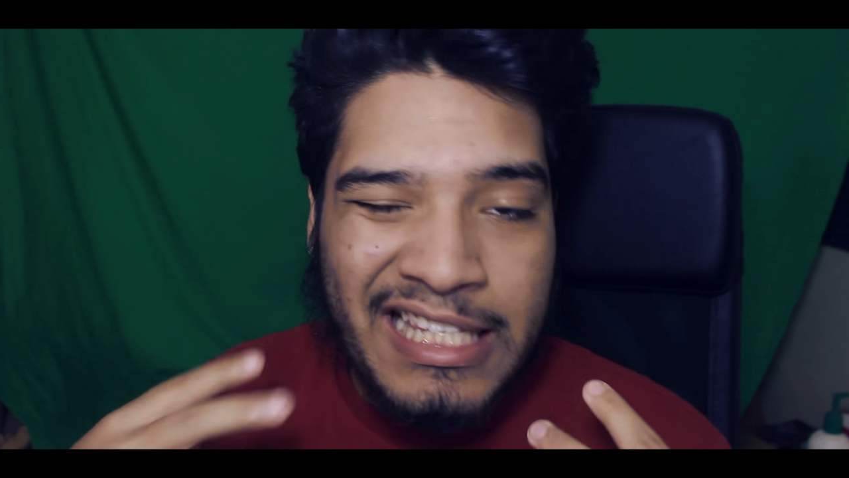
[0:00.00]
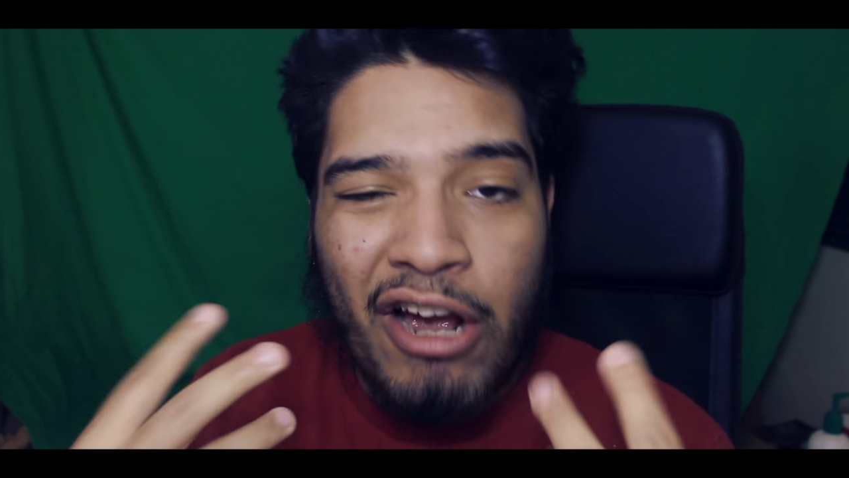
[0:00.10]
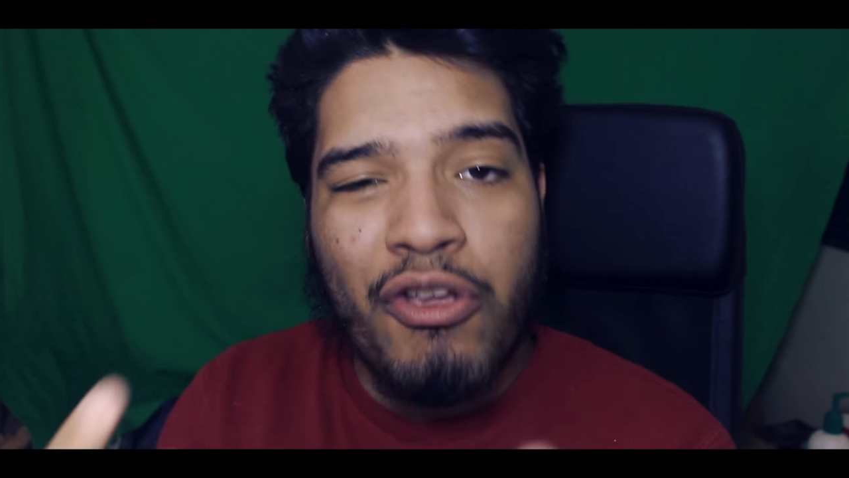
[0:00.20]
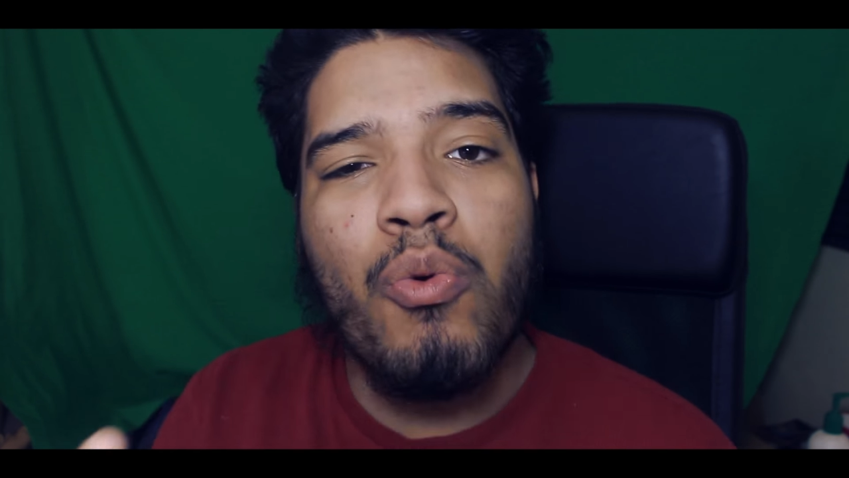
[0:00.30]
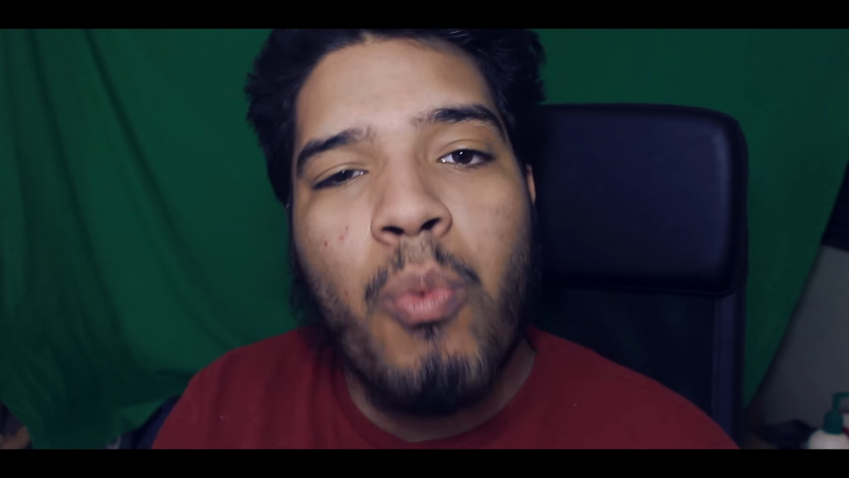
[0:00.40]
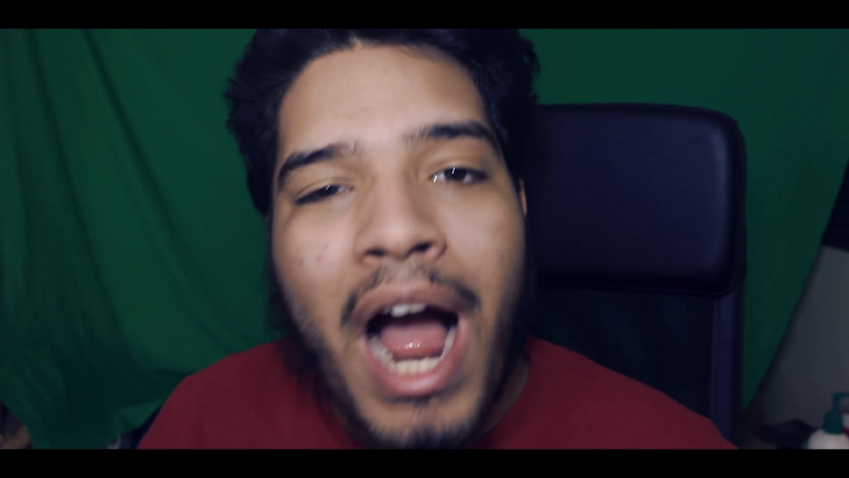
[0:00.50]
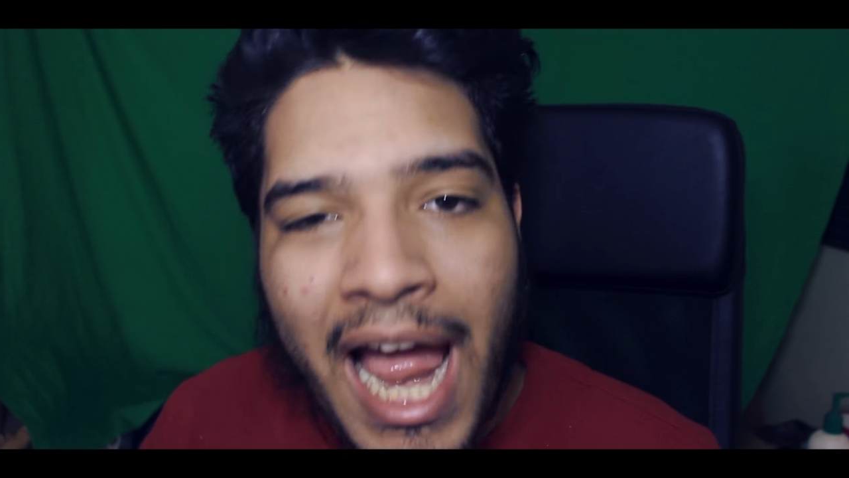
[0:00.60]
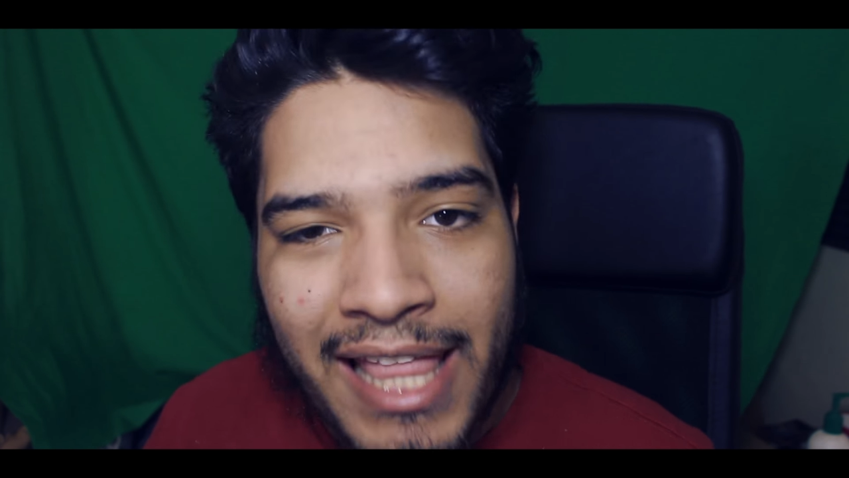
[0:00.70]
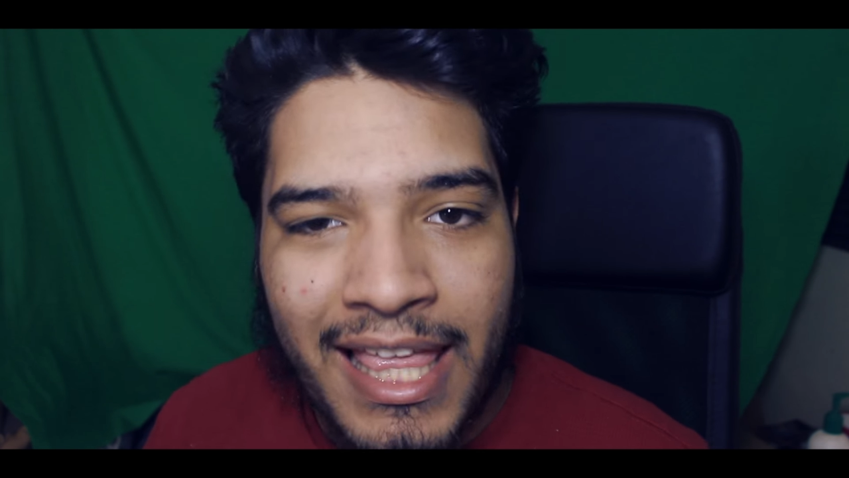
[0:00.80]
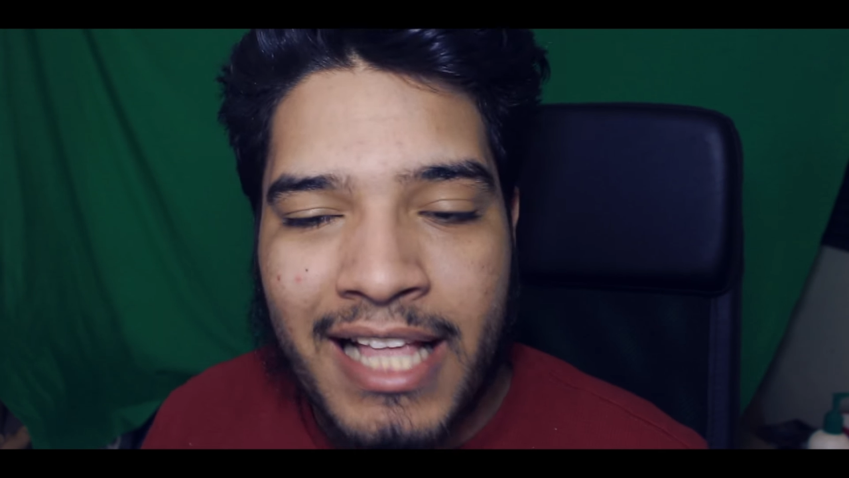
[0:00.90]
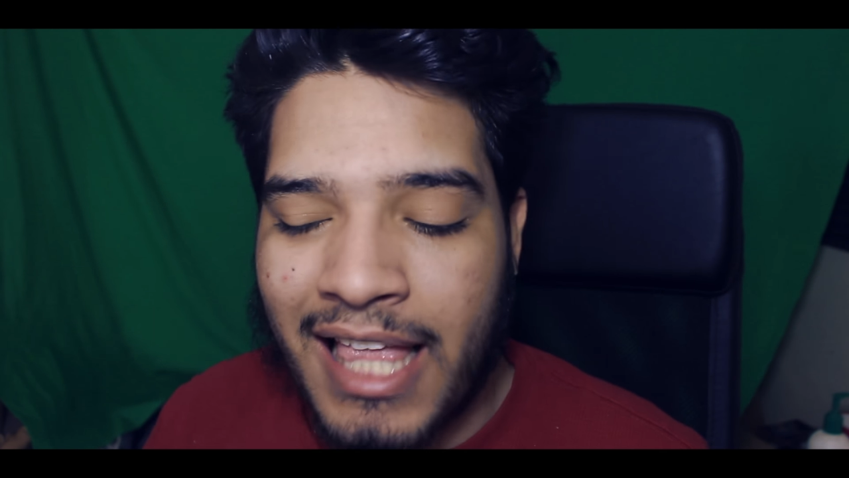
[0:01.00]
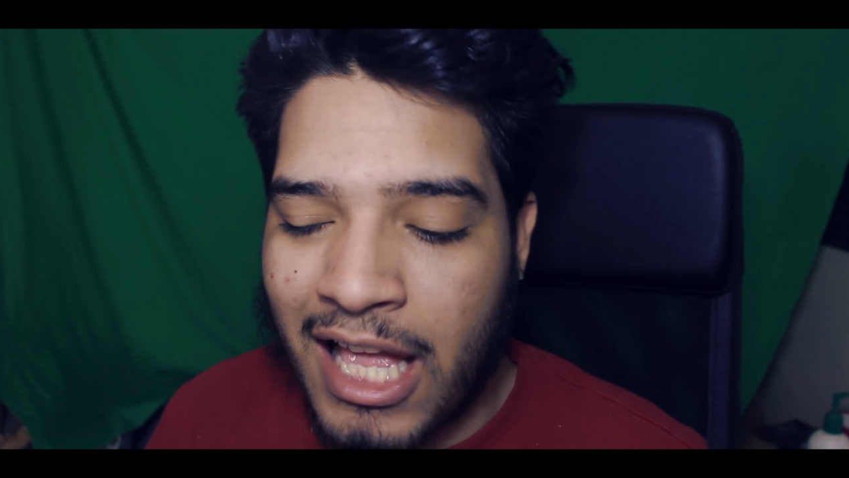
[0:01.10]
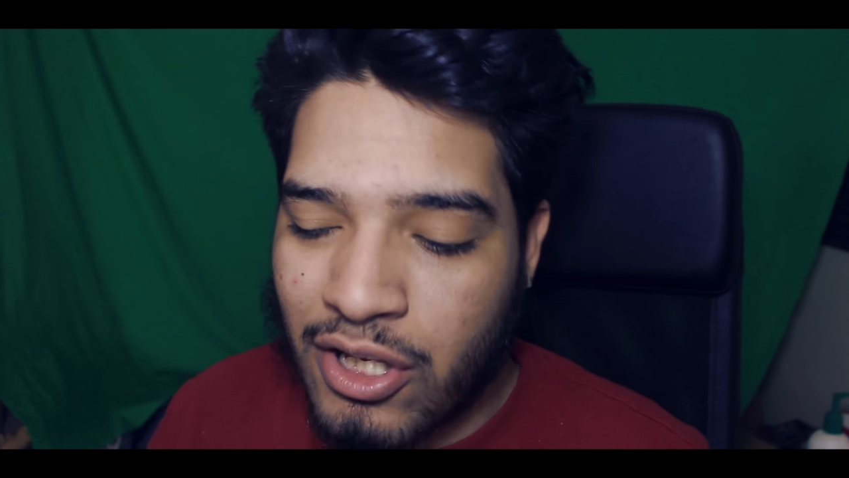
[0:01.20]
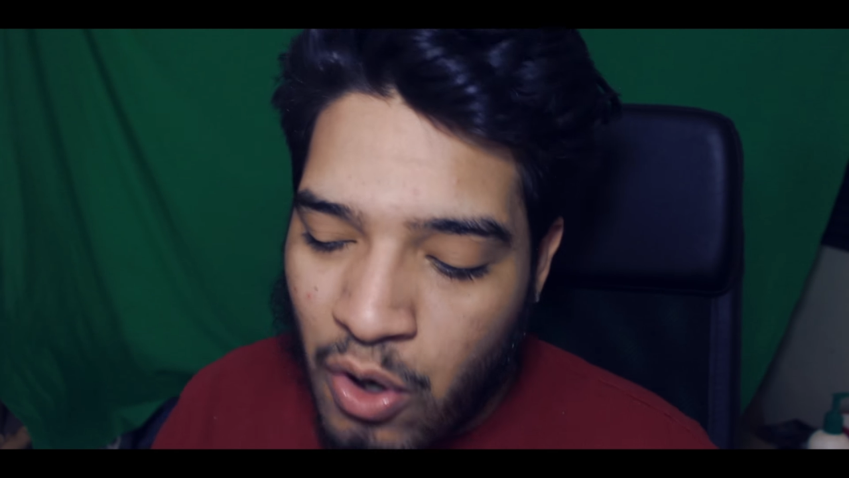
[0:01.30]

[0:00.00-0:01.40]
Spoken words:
tell you why I think that.